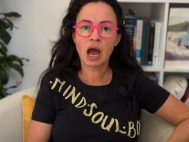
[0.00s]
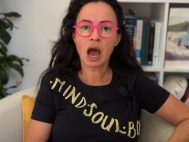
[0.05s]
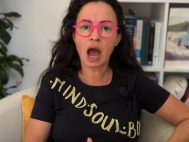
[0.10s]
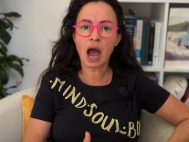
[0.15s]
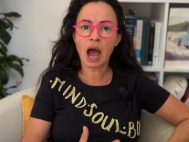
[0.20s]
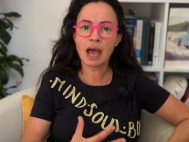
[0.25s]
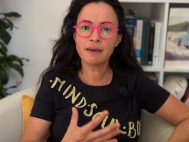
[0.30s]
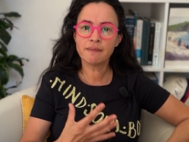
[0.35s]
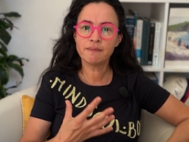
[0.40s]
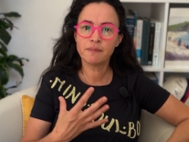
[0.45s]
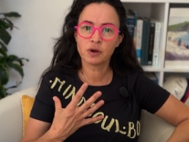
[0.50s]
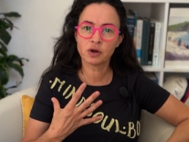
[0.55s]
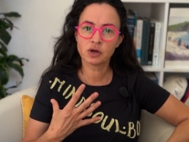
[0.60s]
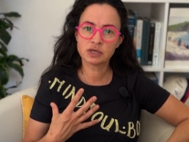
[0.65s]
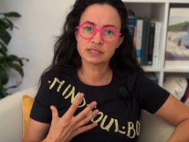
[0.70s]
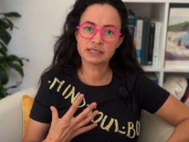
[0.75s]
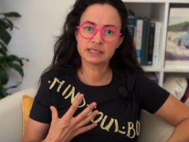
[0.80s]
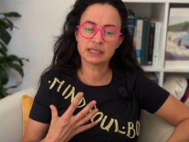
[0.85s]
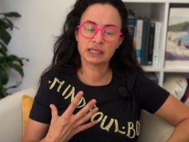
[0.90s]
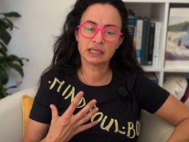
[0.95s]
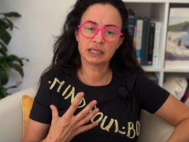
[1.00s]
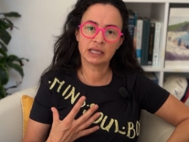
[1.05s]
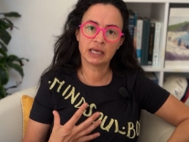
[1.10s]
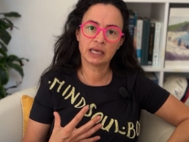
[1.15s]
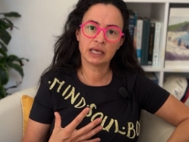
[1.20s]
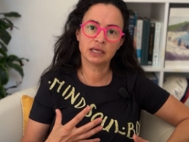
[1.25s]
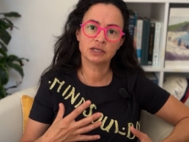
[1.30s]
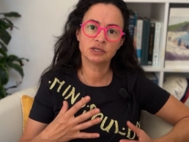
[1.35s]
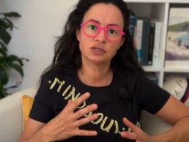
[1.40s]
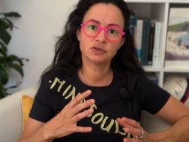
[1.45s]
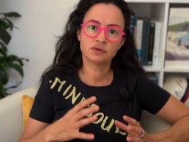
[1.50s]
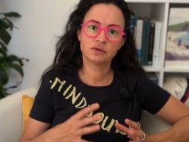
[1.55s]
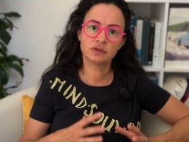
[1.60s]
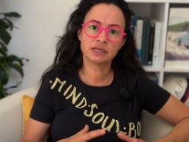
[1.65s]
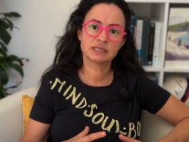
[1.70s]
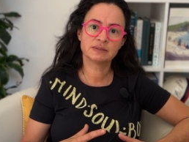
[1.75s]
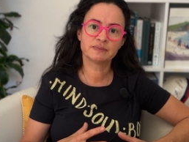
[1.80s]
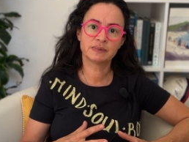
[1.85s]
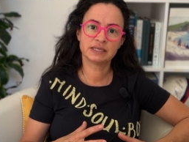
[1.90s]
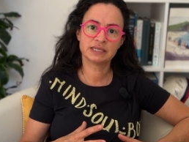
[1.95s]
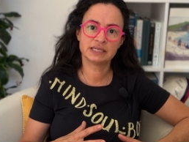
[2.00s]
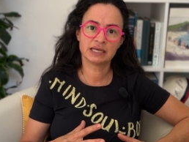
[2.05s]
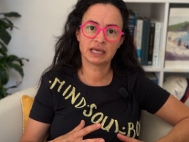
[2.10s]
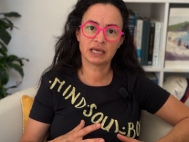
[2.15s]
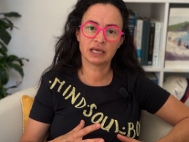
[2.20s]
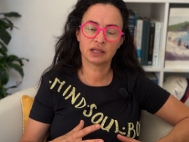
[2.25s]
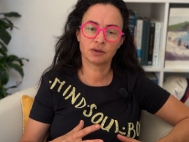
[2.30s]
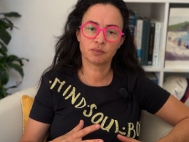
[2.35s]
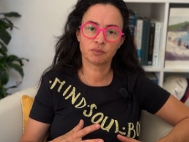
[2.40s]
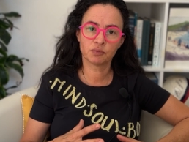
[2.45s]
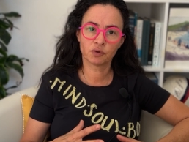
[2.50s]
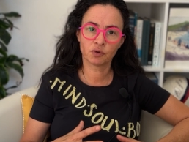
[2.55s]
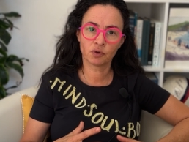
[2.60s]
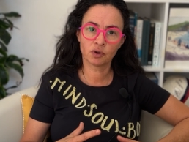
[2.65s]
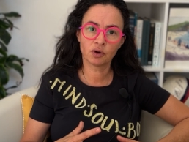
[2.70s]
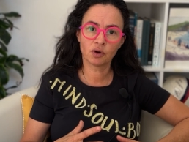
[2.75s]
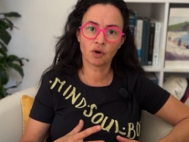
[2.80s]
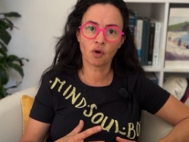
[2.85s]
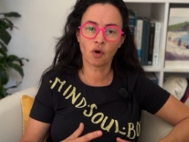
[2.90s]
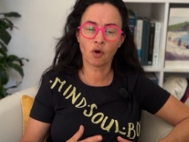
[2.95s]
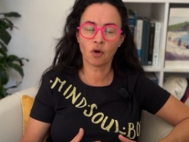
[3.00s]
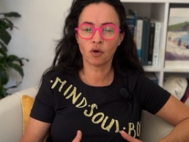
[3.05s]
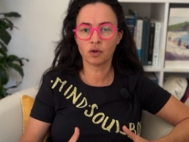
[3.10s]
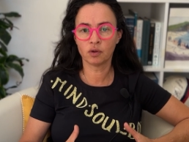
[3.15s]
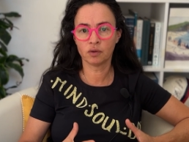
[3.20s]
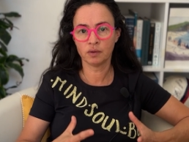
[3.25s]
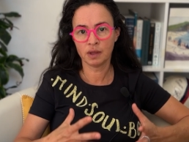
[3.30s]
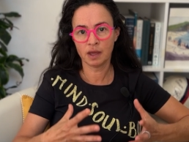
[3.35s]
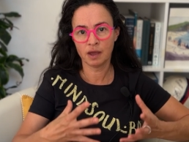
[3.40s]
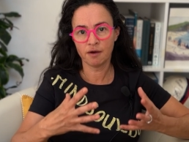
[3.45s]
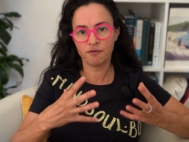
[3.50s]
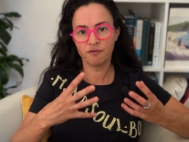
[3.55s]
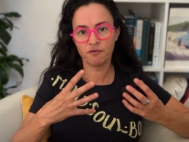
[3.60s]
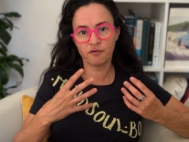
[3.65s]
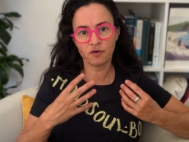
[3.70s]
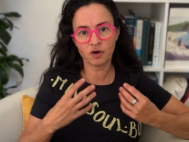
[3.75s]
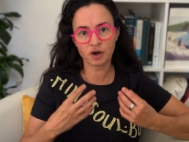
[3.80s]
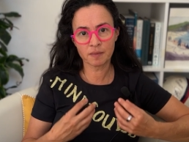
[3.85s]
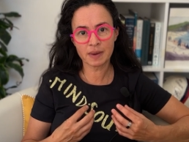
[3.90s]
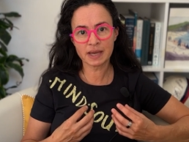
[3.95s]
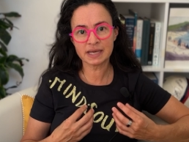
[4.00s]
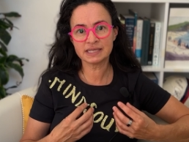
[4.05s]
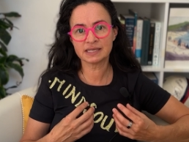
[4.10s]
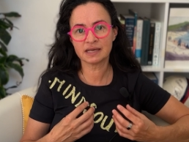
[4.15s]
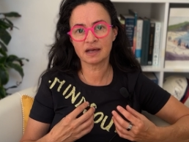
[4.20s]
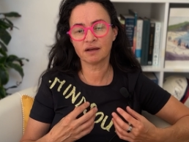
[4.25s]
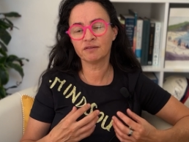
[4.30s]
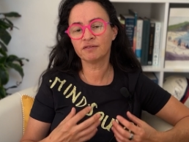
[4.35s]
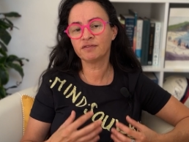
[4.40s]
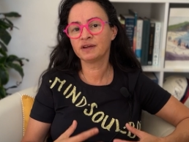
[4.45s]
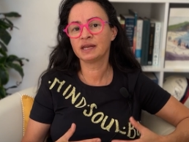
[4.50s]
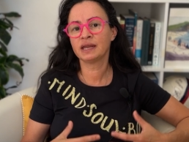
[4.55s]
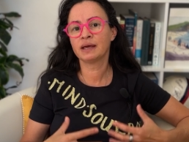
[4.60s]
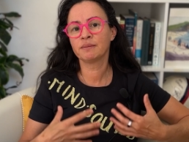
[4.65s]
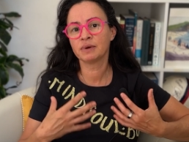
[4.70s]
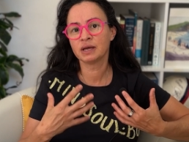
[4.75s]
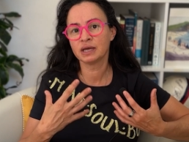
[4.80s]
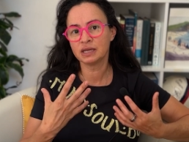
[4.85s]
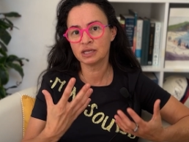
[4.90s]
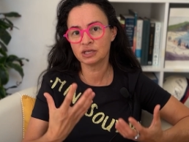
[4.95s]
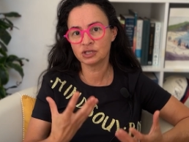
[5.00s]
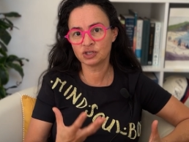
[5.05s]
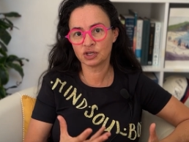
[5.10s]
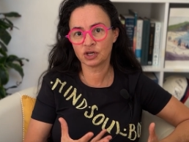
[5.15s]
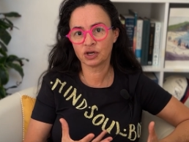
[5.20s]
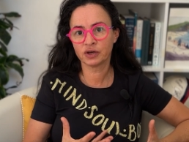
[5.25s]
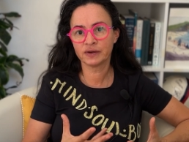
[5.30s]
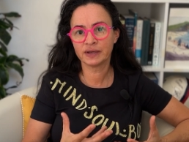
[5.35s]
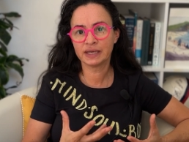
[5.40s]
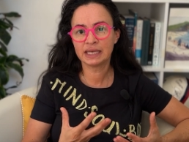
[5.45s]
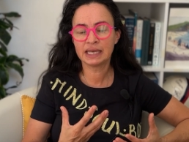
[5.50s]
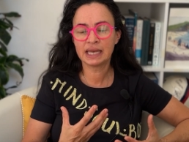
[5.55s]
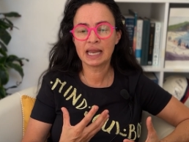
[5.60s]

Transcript: I personally do this particular protocol for myself and I'm gonna share it.